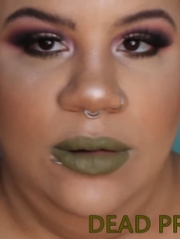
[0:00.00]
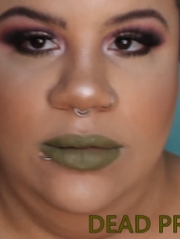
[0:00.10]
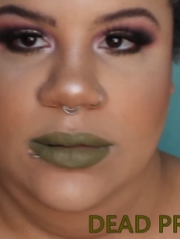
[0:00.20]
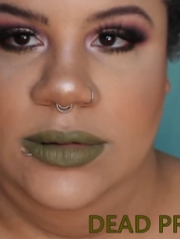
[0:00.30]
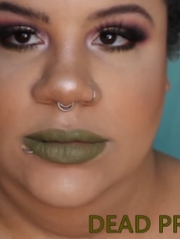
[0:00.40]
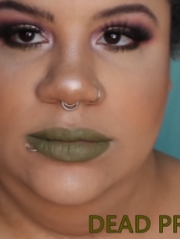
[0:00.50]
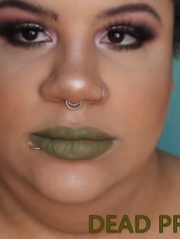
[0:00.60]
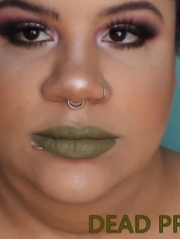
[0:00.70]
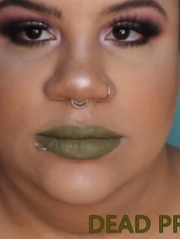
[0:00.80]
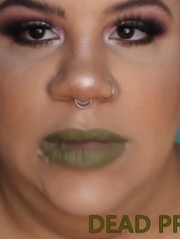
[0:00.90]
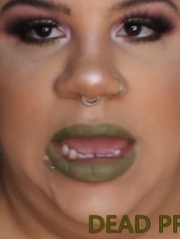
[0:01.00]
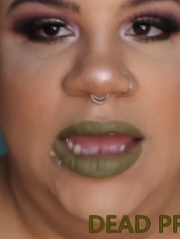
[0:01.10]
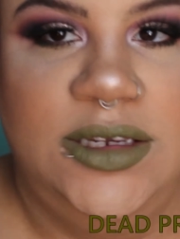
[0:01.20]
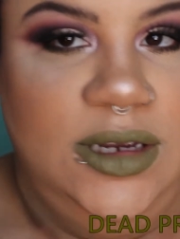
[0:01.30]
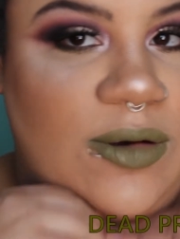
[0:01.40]
Oh, I
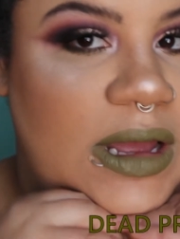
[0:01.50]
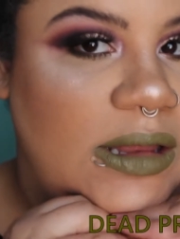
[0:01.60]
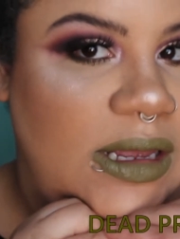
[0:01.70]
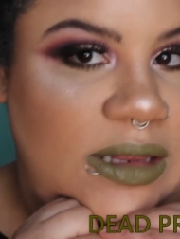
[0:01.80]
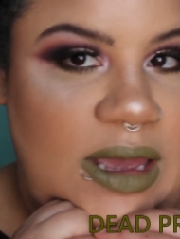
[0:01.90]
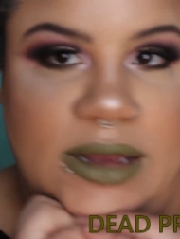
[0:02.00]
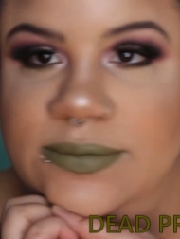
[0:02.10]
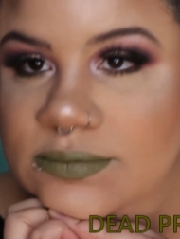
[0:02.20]
actually quite like that.